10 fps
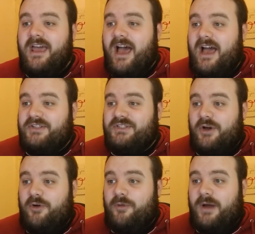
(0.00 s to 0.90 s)
Uh,
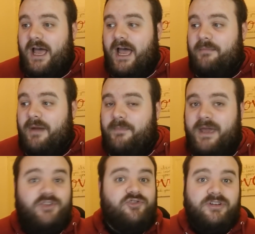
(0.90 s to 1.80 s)
so uh, my
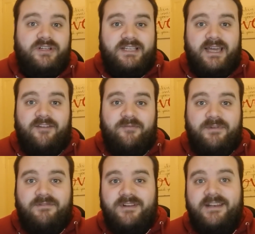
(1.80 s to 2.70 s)
Patreon has kind of
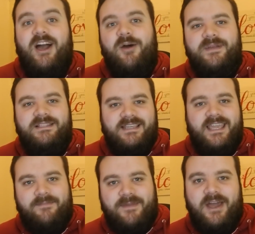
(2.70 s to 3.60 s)
been really helping to
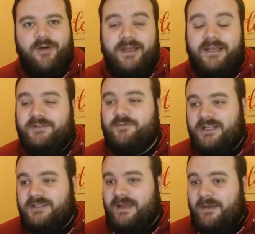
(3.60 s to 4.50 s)
keep me going, as
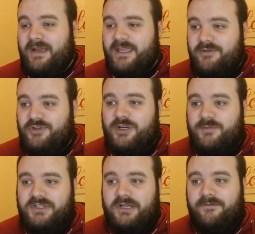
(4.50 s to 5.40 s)
well as like my
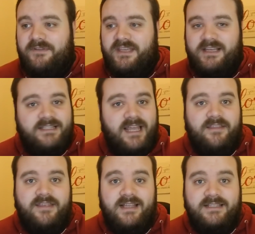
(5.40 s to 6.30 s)
YouTube stuff and things
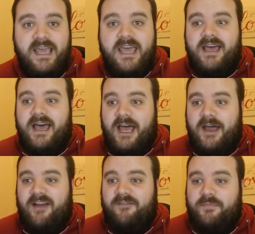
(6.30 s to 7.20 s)
like that.
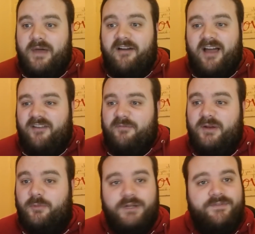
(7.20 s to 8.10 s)
I've, I've
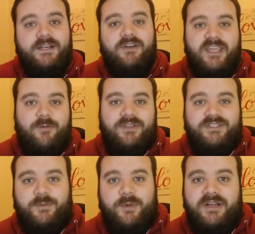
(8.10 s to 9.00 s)
been one of the lucky
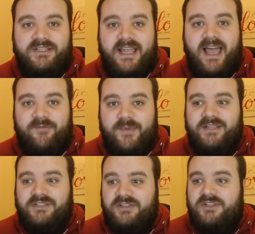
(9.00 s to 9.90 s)
ones, to be honest. I have
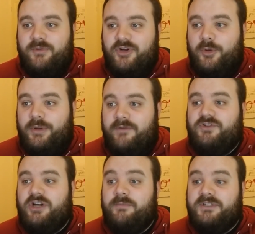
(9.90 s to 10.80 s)
managed managed to do a couple
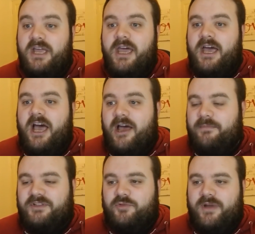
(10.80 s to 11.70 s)
of jobs uh,
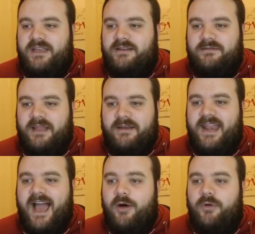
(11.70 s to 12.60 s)
between like
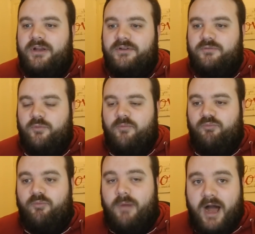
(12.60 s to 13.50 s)
now and
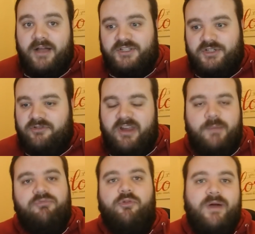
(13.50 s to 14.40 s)
March or
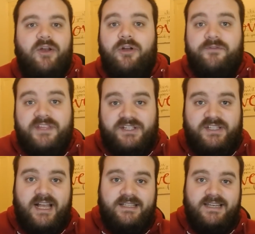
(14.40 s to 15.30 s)
April when all of this
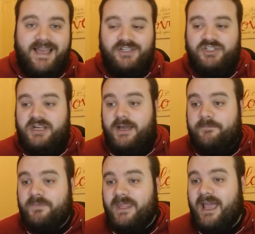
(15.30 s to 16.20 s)
started last
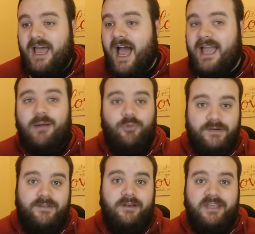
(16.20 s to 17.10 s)
year. Uh, I am
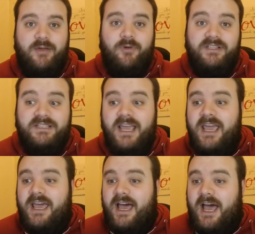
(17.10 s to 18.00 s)
one of the lucky ones,
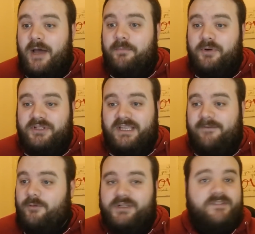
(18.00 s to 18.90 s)
uh, but
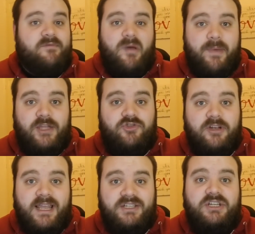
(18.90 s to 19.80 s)
if it wasn't for my
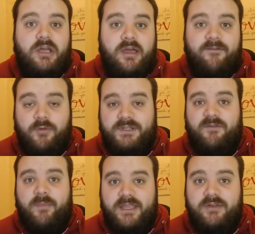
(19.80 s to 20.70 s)
Patreon last year, if it
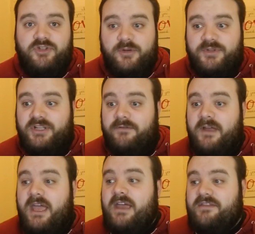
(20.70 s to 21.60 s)
wasn't for my YouTube stuff,
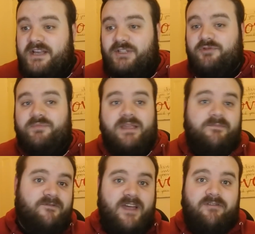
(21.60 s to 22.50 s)
things would be
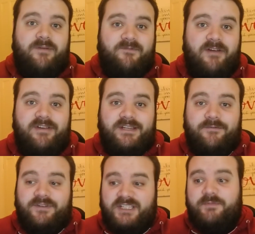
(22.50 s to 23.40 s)
very very
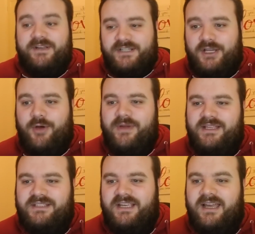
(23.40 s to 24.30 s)
different, especially going
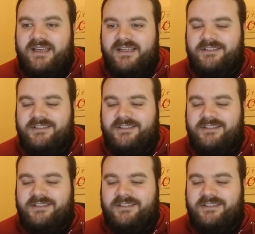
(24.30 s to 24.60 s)
into